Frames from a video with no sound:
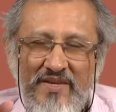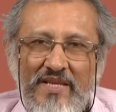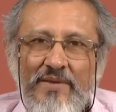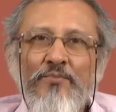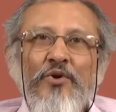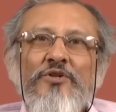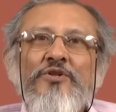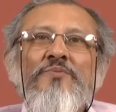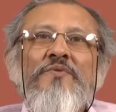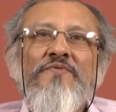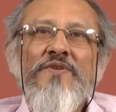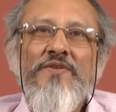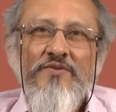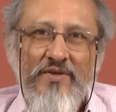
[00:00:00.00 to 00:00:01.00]
the very bottom
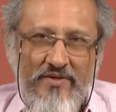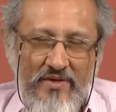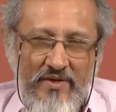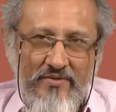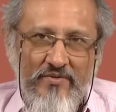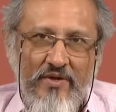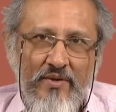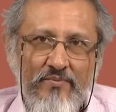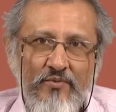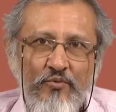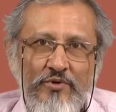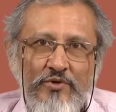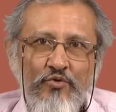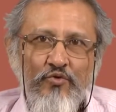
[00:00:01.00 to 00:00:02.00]
of the tree diagram,
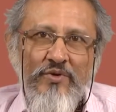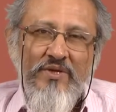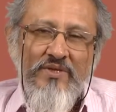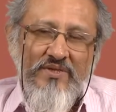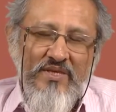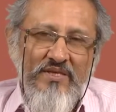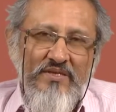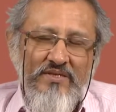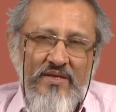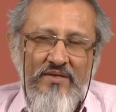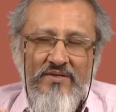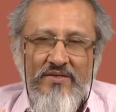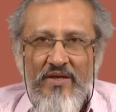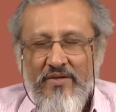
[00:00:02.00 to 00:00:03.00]
when you look at this
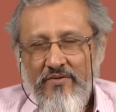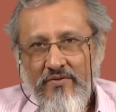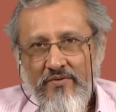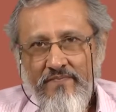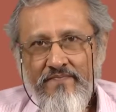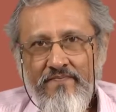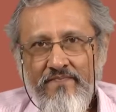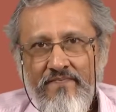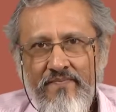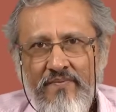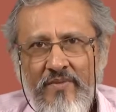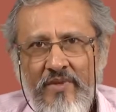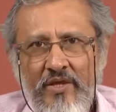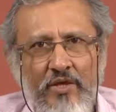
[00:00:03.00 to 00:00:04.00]
and tiger,
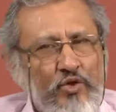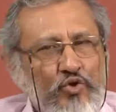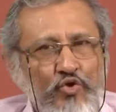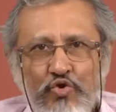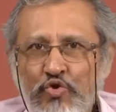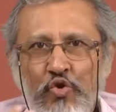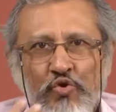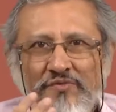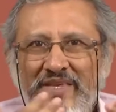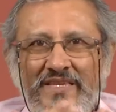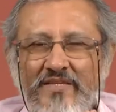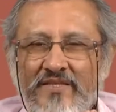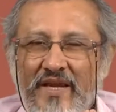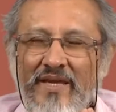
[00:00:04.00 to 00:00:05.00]
sure,
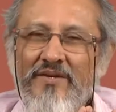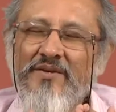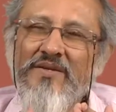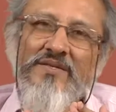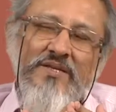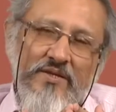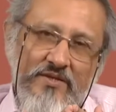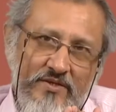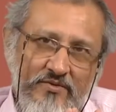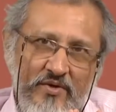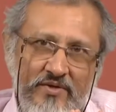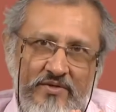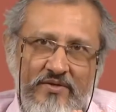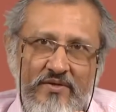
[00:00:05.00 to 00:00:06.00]
this tiger is a
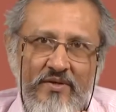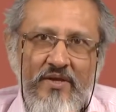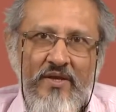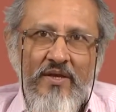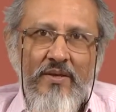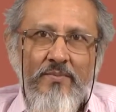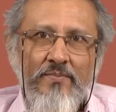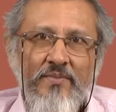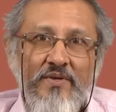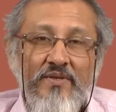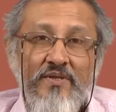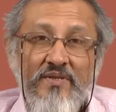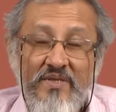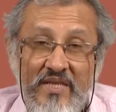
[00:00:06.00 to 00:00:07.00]
construction,
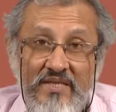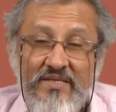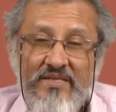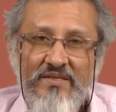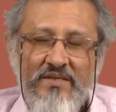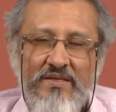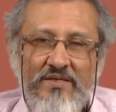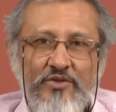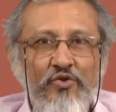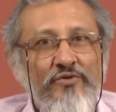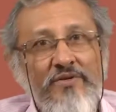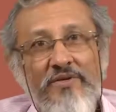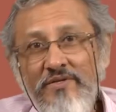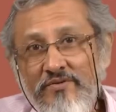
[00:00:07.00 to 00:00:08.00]
but this is
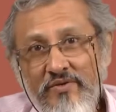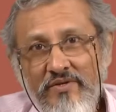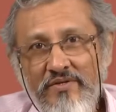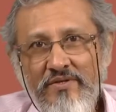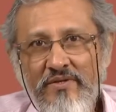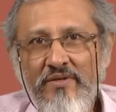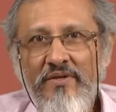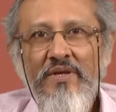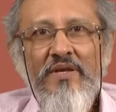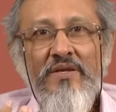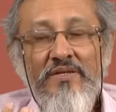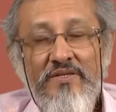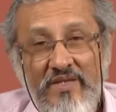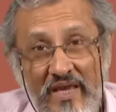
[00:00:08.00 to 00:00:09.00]
not a construction.
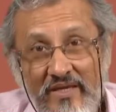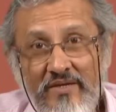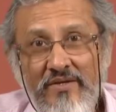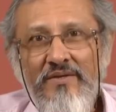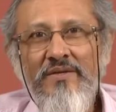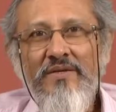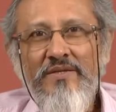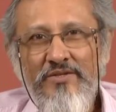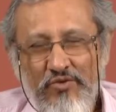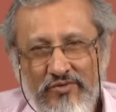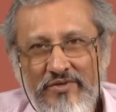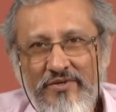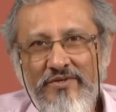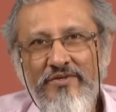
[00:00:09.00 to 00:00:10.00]
Tiger is
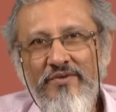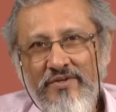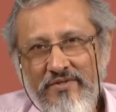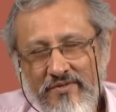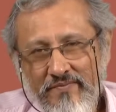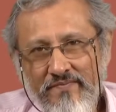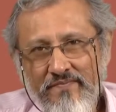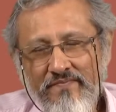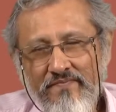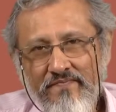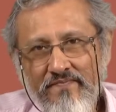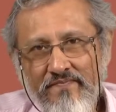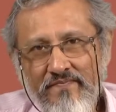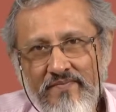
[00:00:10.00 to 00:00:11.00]
not a construction.
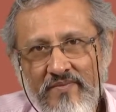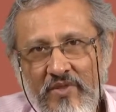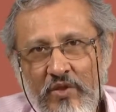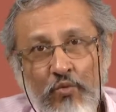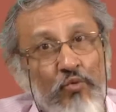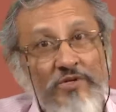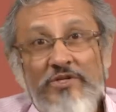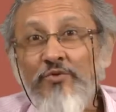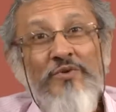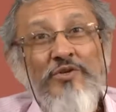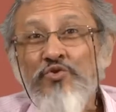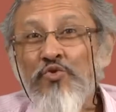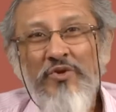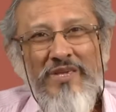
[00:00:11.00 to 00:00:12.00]
What are
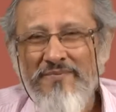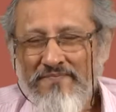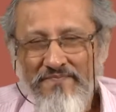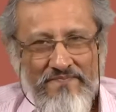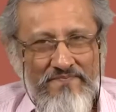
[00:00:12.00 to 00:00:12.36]
we showing?